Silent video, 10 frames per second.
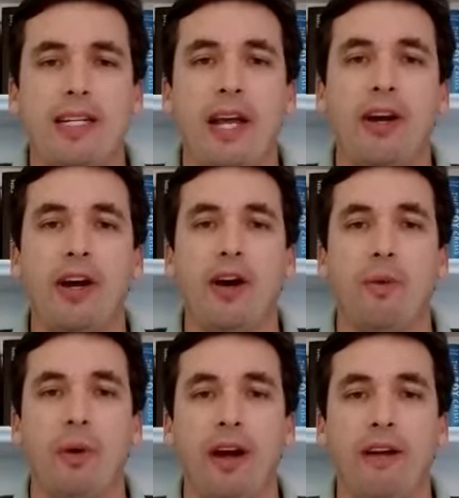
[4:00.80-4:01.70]
scenario
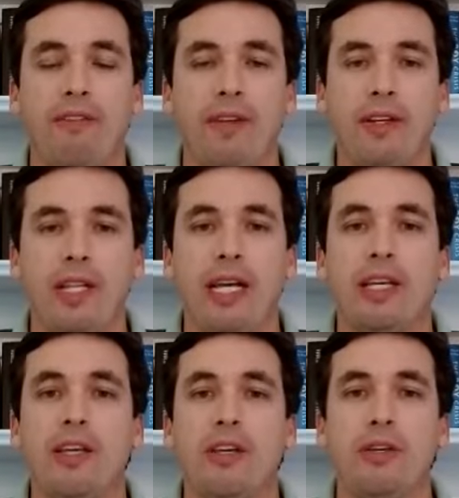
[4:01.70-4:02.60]
where I feel like
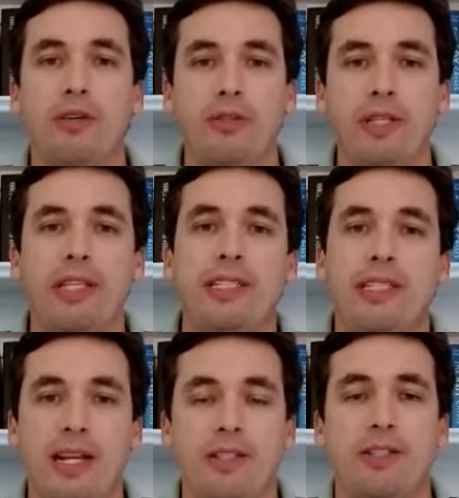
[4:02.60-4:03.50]
using the
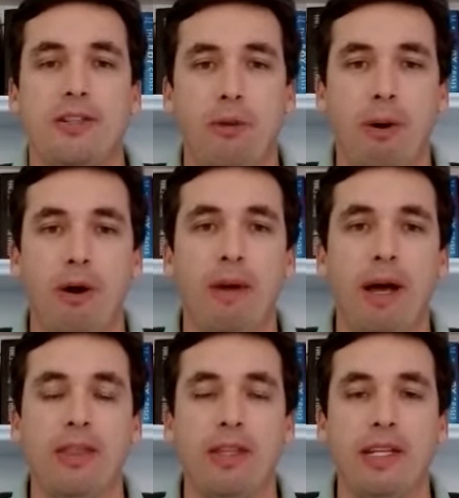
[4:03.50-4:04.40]
debt snowball
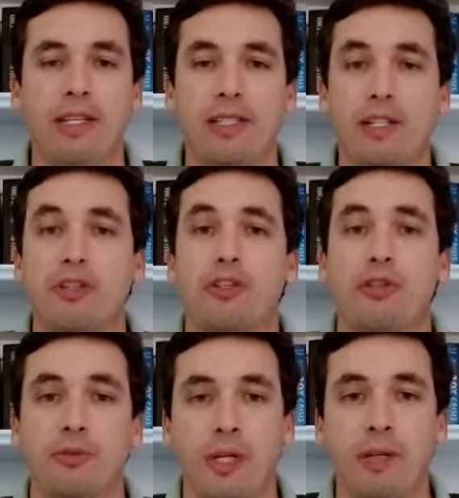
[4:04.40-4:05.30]
method is
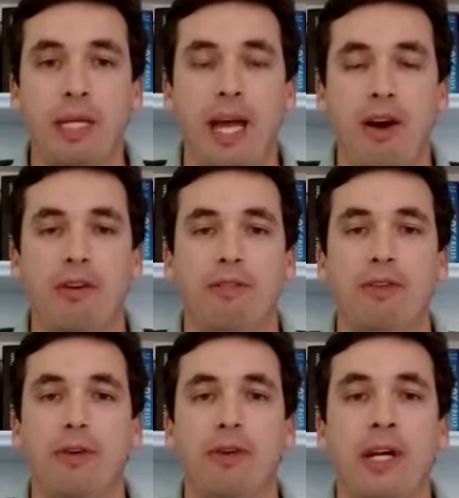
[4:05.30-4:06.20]
extremely
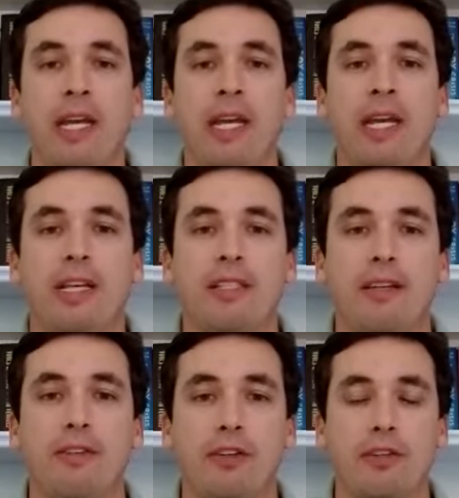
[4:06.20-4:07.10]
helpful is
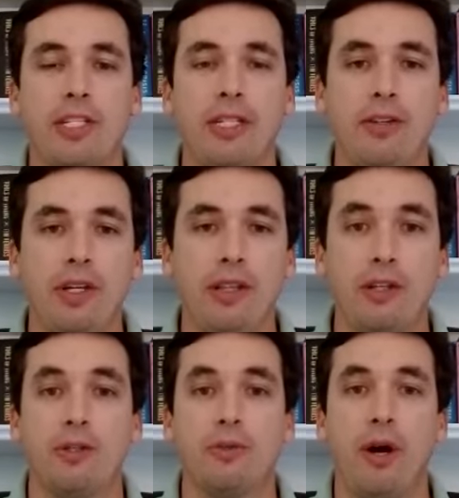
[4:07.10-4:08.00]
if you're still in the
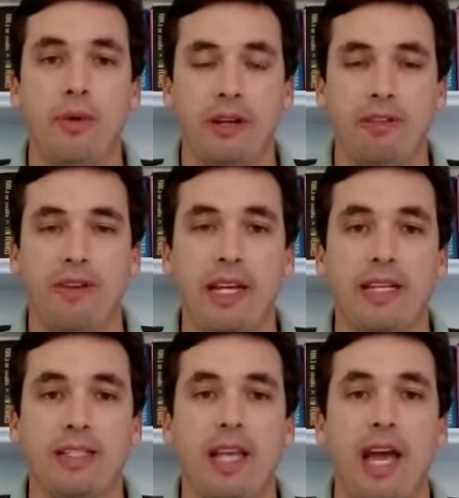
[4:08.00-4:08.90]
growing
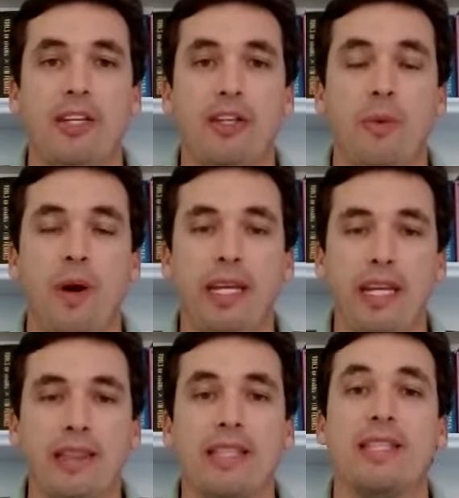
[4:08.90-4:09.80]
phase and you want to
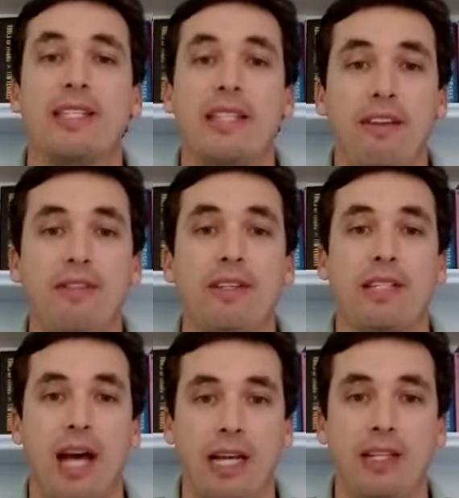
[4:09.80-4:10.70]
get the safest
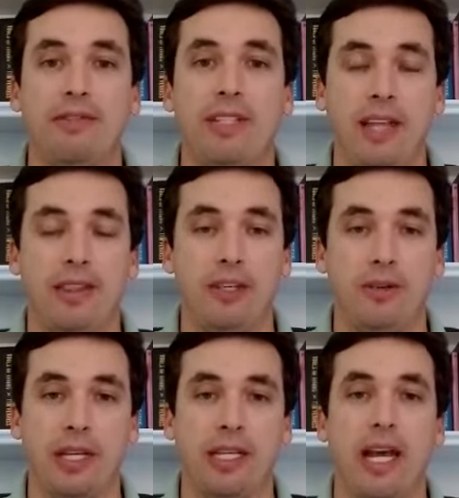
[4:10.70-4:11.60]
kind of debt that you
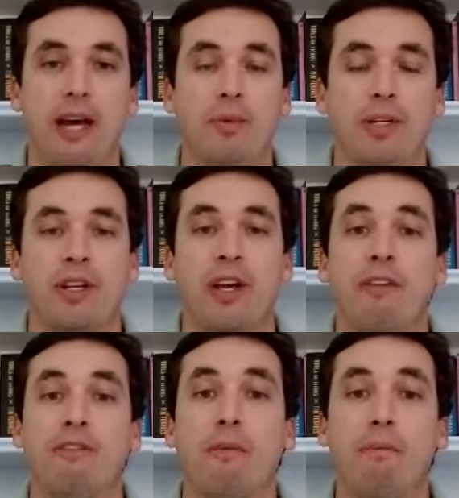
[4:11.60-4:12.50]
can get, which
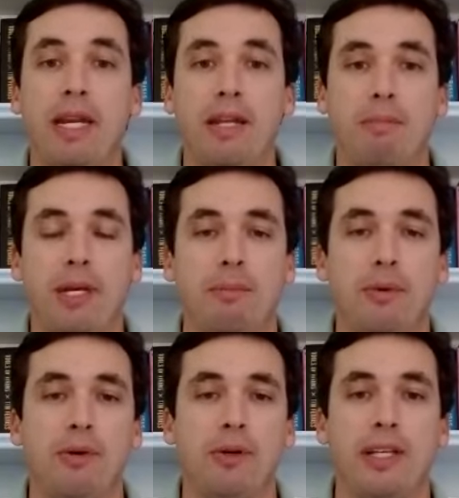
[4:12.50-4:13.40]
for many
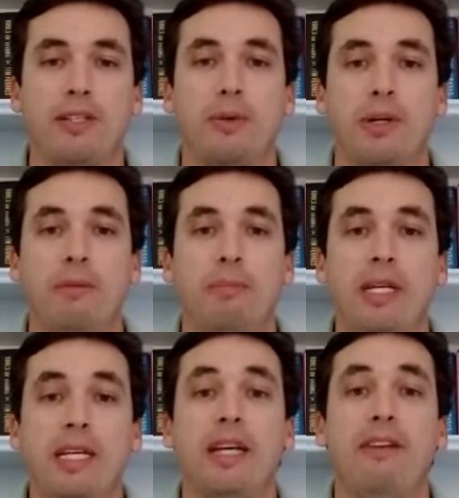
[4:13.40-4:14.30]
people is going to
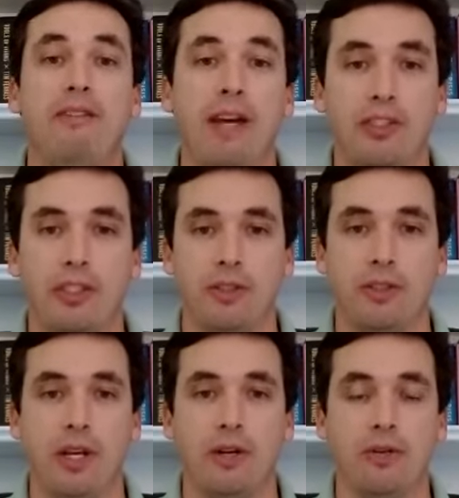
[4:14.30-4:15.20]
be
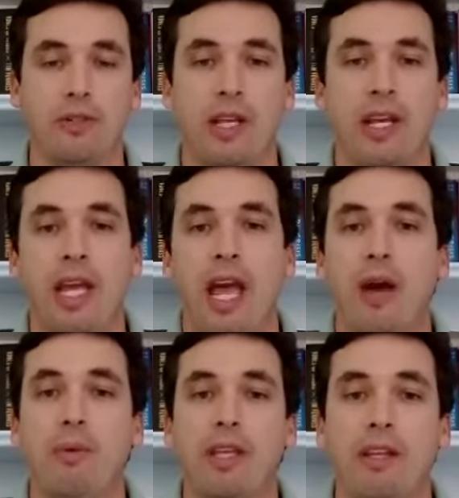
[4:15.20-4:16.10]
conventional loans.
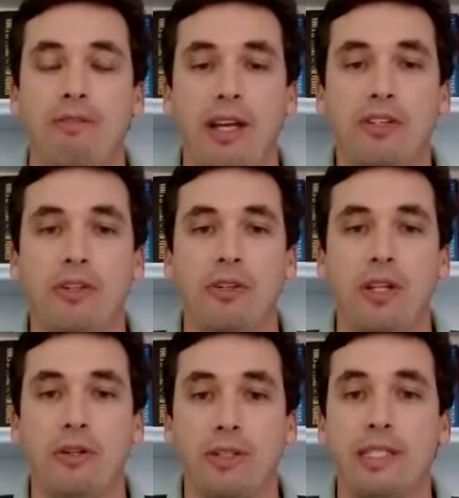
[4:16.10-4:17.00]
And with conventional
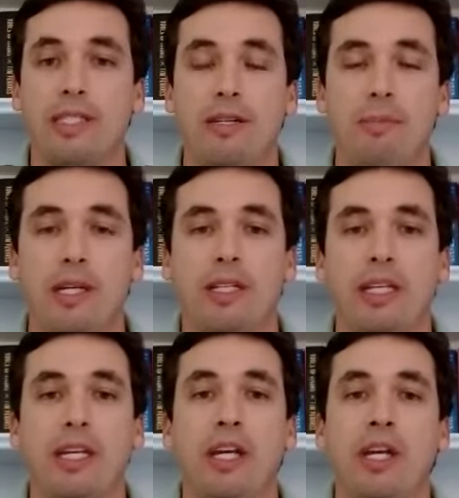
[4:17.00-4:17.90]
loans,
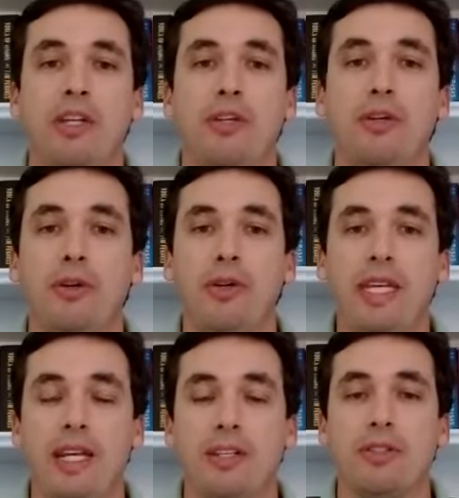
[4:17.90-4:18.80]
typically you can only
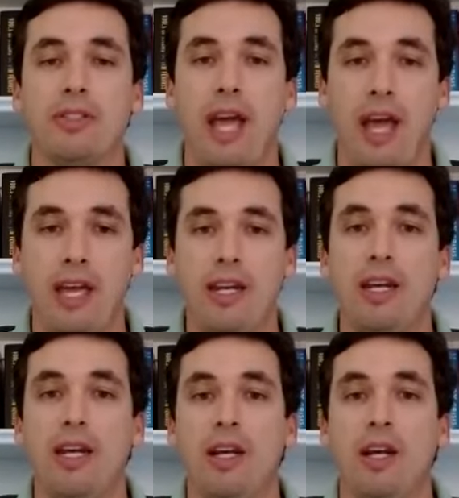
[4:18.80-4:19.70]
get
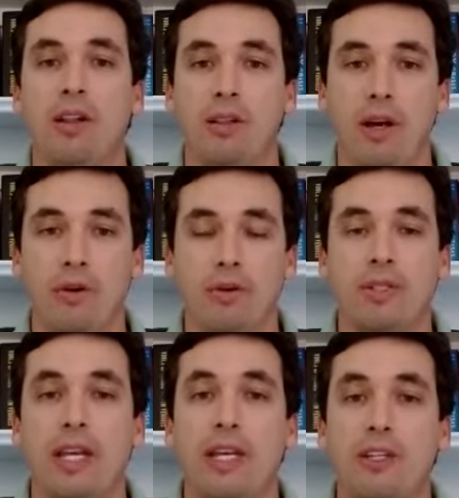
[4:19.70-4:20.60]
10
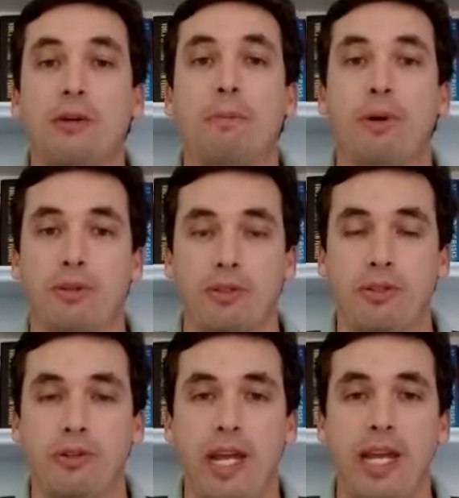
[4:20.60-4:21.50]
loans in your
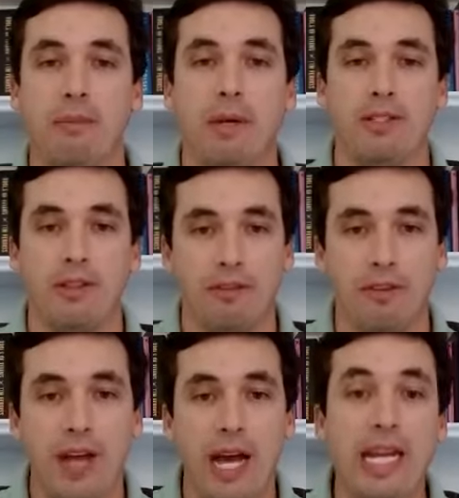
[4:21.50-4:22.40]
personal name. And so if
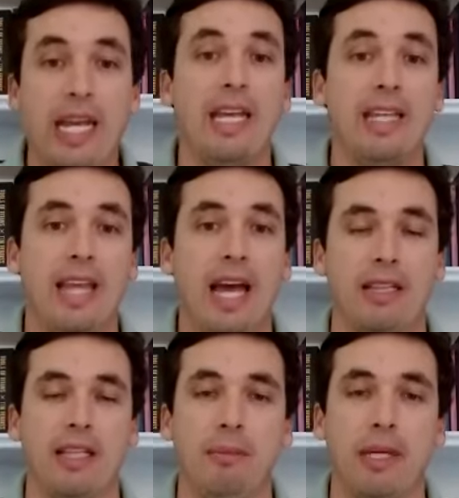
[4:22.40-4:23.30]
you've kind of hit
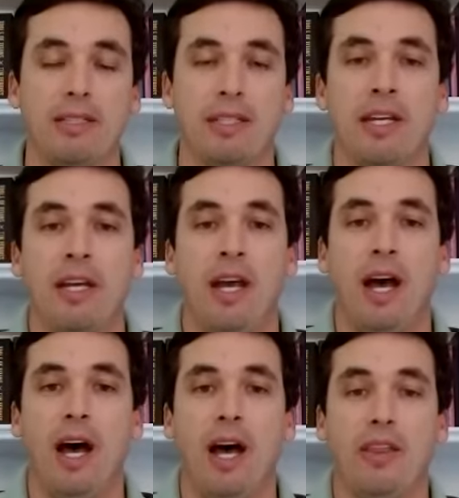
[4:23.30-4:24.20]
that limit,
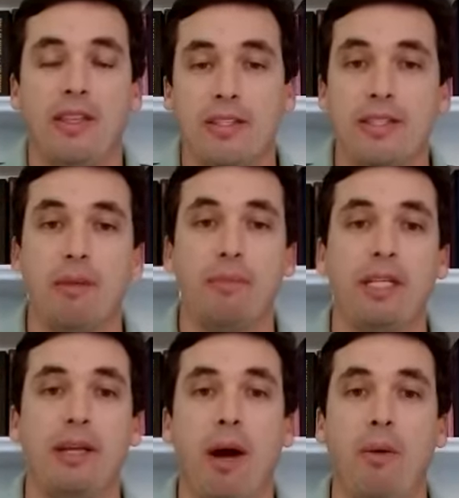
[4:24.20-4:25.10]
this is
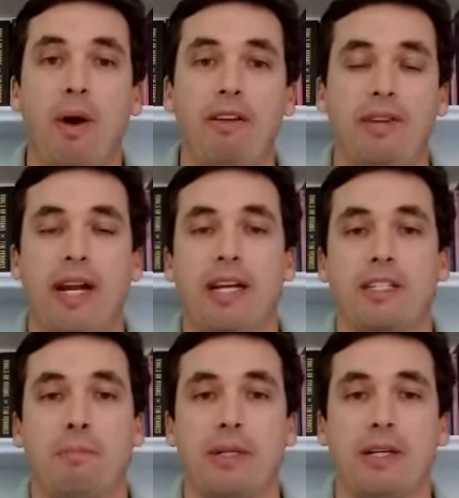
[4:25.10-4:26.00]
something that my wife and I
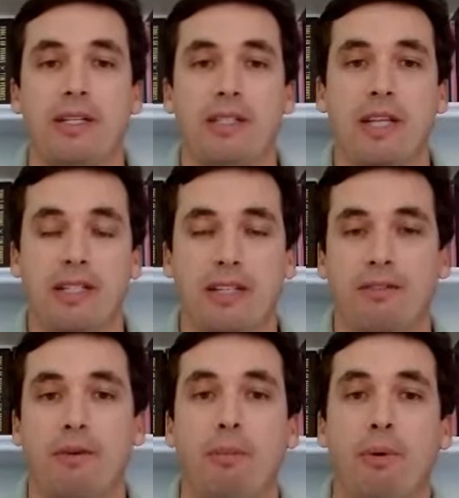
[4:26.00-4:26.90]
experienced at
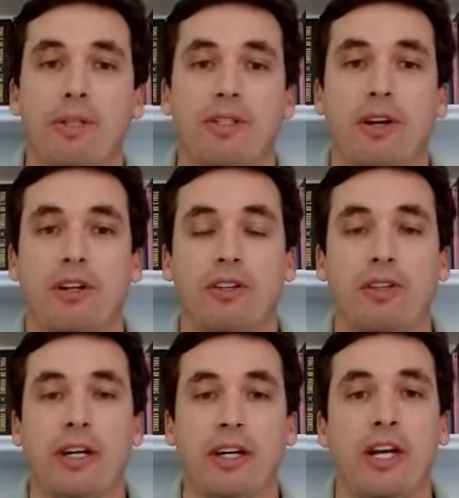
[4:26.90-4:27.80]
different points in our
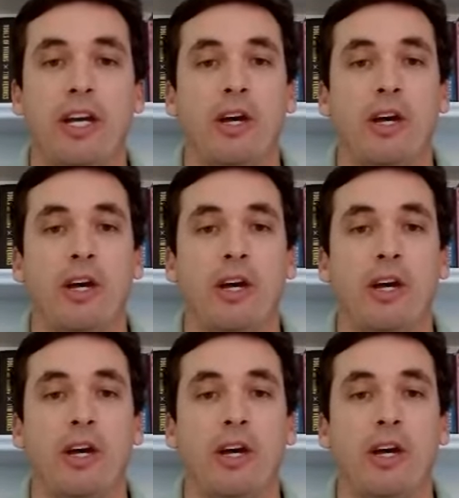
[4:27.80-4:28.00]
career.